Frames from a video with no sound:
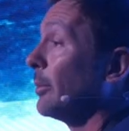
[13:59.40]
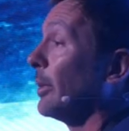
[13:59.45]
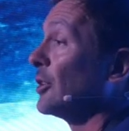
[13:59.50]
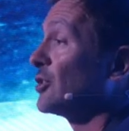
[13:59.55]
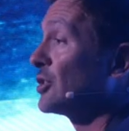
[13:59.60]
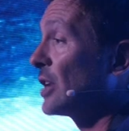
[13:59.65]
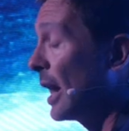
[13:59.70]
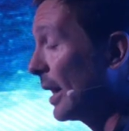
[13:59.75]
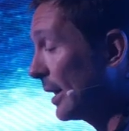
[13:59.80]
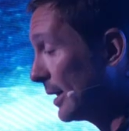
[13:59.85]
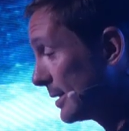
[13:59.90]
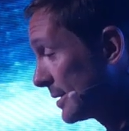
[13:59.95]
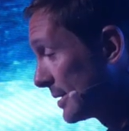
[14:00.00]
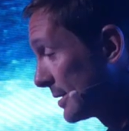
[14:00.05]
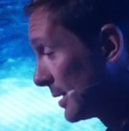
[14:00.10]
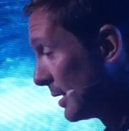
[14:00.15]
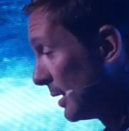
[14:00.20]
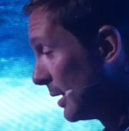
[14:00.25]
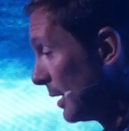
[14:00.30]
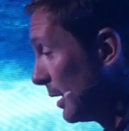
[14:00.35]
about giants,
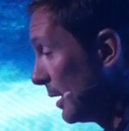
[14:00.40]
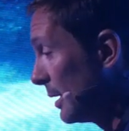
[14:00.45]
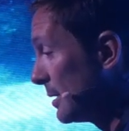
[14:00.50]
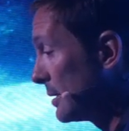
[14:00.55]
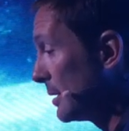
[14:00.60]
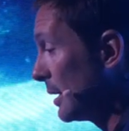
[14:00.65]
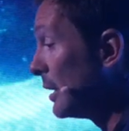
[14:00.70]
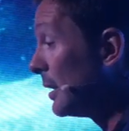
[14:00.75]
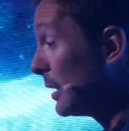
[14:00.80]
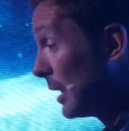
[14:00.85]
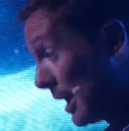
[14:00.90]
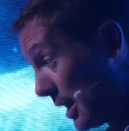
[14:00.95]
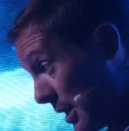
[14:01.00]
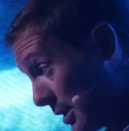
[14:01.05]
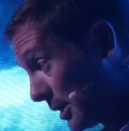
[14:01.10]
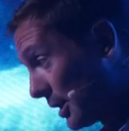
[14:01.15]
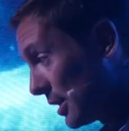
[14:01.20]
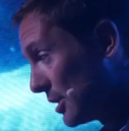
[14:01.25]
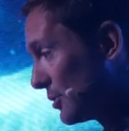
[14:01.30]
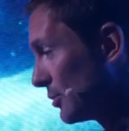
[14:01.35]
in, in
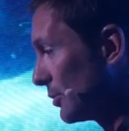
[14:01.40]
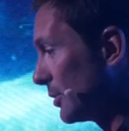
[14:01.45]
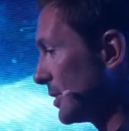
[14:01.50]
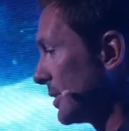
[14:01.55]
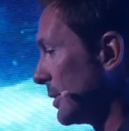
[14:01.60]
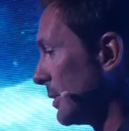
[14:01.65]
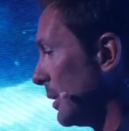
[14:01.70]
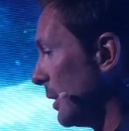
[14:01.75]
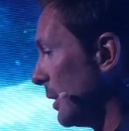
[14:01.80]
the Azores,